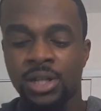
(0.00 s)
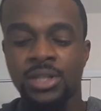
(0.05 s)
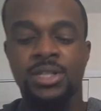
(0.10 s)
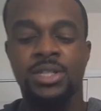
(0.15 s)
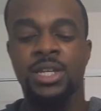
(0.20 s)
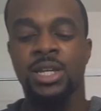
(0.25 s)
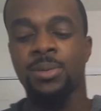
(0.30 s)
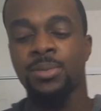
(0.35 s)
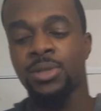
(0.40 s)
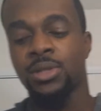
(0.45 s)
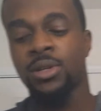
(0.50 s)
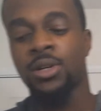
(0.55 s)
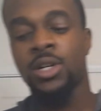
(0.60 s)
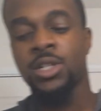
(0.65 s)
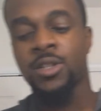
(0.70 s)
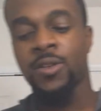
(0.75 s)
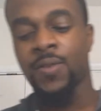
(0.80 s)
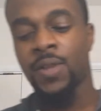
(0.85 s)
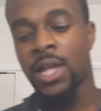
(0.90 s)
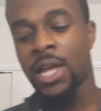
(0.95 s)
It's Samsung,
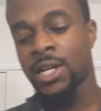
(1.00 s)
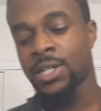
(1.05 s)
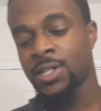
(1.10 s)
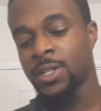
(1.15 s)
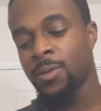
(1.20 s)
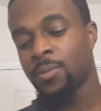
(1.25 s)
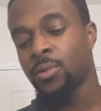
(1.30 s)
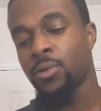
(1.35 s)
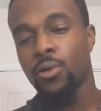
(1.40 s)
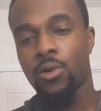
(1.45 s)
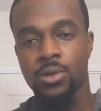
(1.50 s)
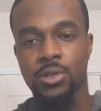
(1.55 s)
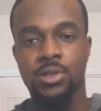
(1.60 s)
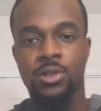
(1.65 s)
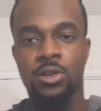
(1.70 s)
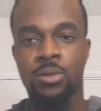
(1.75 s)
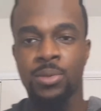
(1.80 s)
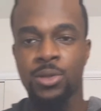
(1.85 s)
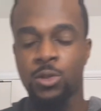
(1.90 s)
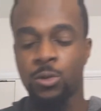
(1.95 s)
it's a flagship. Of course it's
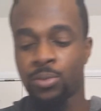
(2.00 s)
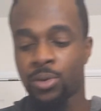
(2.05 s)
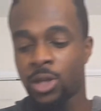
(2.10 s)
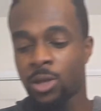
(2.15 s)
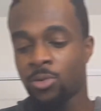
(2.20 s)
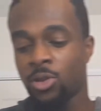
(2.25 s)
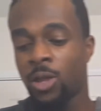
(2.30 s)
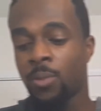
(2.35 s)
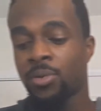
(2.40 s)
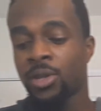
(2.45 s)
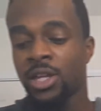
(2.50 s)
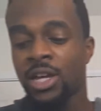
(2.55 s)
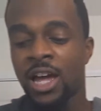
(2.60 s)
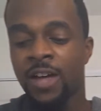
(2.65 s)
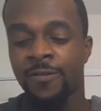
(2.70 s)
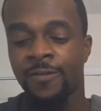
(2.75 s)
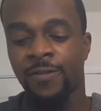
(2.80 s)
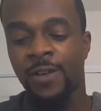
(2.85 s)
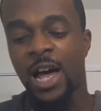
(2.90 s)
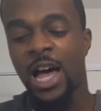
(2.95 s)
going to be Super AMOLED, but they
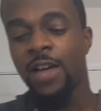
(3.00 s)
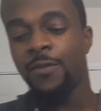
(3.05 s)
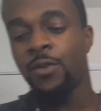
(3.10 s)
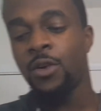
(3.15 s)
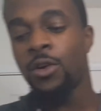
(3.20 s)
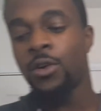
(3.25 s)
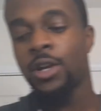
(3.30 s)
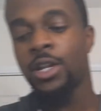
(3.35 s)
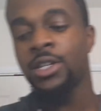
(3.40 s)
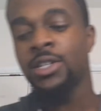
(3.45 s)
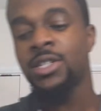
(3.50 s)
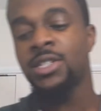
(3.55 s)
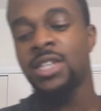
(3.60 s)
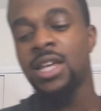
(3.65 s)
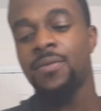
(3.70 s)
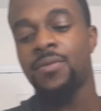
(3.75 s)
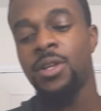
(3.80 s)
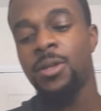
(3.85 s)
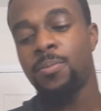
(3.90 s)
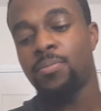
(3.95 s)
got
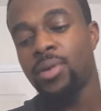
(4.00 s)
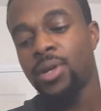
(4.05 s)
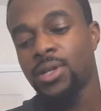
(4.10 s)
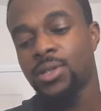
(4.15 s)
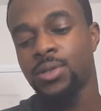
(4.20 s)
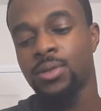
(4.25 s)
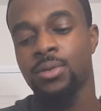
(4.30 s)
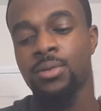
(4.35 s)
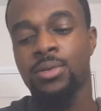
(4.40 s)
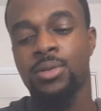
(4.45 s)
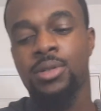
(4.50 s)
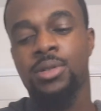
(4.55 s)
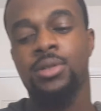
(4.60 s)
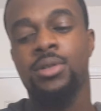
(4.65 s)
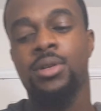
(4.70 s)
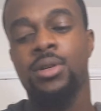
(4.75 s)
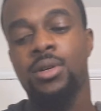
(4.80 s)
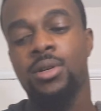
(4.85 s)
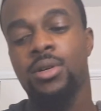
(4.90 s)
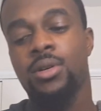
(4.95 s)
570 pixels
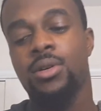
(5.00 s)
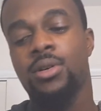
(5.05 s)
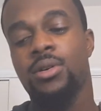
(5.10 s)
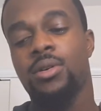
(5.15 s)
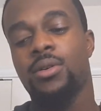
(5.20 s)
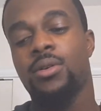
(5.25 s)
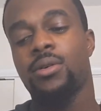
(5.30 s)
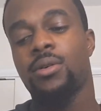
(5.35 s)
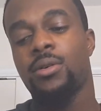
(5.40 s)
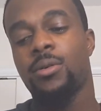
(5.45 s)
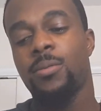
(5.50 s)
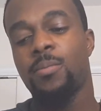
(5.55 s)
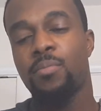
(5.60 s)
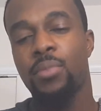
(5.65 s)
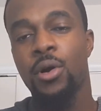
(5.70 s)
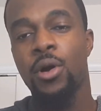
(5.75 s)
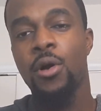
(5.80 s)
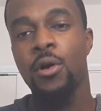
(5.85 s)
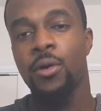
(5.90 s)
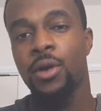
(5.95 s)

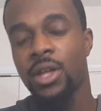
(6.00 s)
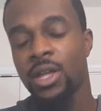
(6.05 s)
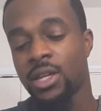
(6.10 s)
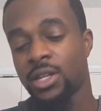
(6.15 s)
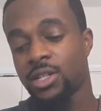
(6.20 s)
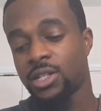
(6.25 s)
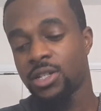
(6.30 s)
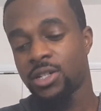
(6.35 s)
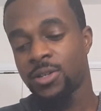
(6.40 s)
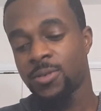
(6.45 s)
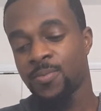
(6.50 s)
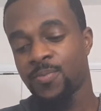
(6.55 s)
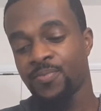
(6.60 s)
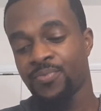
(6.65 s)
per inch.